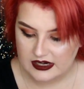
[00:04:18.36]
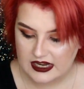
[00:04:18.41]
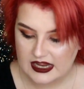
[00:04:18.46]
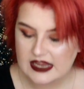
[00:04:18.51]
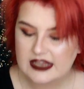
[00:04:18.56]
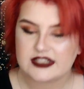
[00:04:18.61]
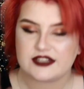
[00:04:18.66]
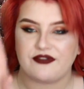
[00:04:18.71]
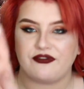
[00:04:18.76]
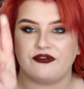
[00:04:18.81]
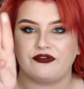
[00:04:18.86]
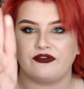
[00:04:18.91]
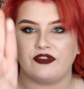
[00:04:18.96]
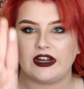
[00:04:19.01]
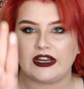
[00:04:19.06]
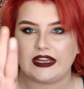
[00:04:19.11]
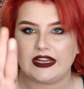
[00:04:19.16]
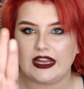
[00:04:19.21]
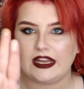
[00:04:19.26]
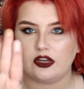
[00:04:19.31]
it's
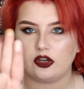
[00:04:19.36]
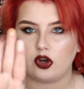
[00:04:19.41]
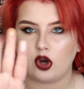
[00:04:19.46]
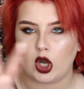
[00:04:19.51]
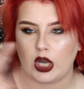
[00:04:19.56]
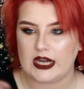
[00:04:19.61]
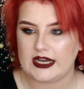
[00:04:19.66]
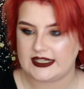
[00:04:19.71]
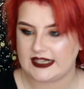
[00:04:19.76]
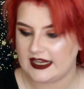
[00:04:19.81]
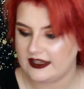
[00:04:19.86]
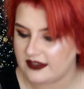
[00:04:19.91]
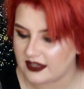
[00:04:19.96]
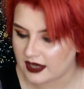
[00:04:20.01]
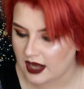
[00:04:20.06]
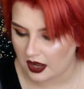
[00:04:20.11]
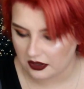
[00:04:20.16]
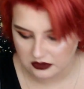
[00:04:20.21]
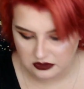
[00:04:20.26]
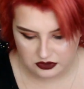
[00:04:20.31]
freaking crazy, and the
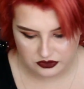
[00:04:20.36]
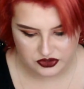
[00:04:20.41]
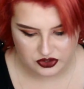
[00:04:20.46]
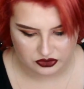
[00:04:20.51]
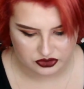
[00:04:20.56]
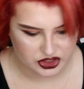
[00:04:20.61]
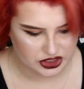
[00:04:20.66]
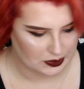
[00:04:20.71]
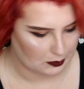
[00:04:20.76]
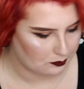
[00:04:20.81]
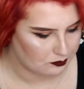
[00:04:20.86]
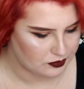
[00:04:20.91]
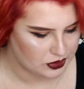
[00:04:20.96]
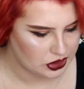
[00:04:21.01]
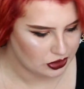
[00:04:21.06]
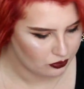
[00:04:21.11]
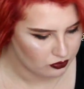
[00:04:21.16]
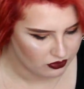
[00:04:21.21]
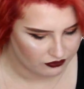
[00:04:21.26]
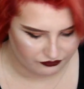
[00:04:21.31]
colors are just
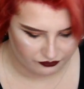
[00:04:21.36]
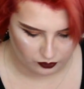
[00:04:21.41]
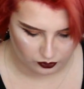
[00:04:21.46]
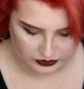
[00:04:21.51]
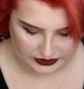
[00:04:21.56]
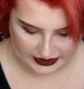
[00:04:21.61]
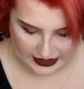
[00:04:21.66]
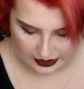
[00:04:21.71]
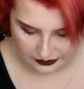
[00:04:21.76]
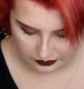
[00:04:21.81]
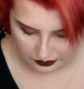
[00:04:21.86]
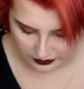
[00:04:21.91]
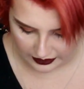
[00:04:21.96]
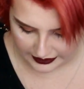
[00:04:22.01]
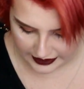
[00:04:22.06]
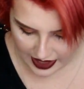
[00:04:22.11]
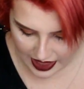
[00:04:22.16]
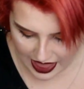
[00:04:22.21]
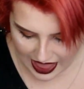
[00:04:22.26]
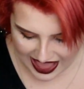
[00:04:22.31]
beautiful together.
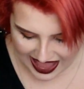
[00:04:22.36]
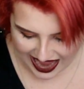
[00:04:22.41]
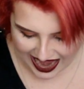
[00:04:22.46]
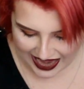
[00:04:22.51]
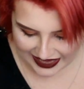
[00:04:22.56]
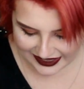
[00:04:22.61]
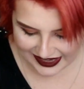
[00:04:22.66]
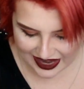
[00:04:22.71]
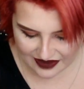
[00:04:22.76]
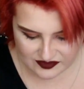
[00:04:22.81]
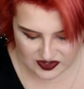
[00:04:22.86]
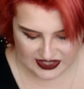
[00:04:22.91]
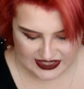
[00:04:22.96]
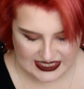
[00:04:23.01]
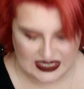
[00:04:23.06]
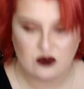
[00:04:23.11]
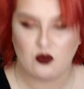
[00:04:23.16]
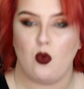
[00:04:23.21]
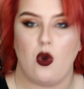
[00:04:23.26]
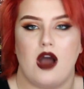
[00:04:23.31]
Like, I haven't
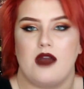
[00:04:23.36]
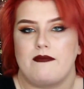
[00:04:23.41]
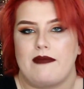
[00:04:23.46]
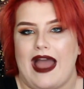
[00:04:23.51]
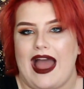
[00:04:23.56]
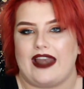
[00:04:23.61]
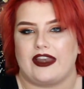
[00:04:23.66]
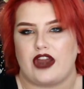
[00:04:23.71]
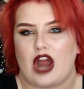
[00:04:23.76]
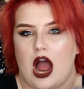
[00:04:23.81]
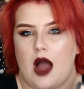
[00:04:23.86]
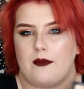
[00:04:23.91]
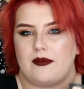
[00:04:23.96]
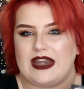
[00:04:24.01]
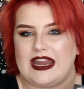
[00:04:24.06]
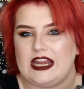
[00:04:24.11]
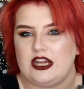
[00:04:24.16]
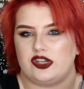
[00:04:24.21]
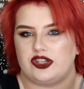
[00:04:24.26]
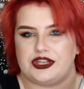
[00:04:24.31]
seen one bad
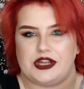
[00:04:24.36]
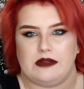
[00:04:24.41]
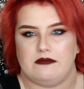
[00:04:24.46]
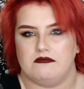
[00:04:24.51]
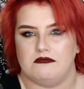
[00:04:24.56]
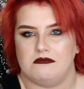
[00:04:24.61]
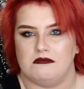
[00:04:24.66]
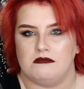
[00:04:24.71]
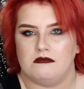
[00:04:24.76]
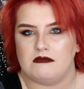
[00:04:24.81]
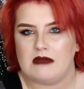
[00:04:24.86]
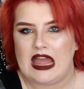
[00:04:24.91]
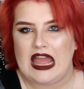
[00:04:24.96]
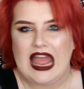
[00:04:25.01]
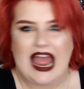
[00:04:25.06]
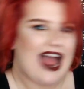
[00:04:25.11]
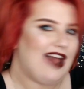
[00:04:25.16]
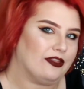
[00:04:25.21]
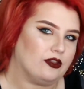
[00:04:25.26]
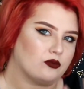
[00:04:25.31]
combination,
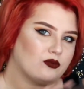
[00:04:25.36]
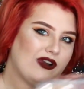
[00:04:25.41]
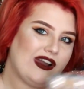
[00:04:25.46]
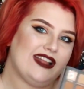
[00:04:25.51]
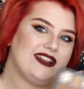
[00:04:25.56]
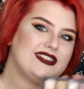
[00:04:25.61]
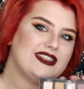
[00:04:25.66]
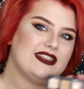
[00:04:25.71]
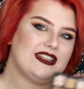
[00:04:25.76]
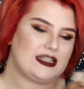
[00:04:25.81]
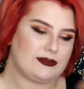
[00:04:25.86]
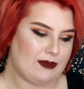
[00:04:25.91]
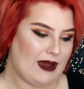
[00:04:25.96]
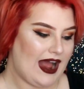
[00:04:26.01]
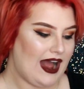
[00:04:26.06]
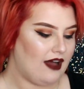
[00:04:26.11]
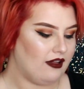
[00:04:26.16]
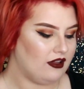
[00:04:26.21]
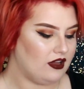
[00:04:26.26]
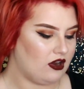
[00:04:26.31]
and the reds in this
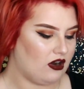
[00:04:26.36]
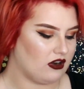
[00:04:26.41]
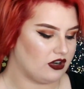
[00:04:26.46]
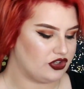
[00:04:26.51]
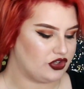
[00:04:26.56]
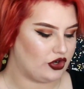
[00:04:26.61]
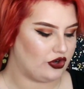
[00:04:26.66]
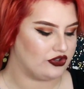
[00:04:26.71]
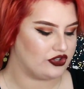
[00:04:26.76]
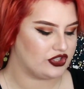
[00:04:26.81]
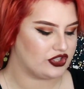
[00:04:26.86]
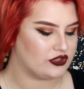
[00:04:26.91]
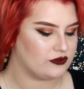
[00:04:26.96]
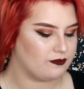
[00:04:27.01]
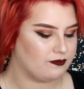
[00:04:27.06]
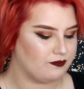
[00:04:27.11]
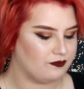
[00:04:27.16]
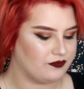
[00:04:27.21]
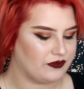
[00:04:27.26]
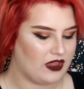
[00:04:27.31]
palette are
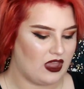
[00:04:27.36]
just,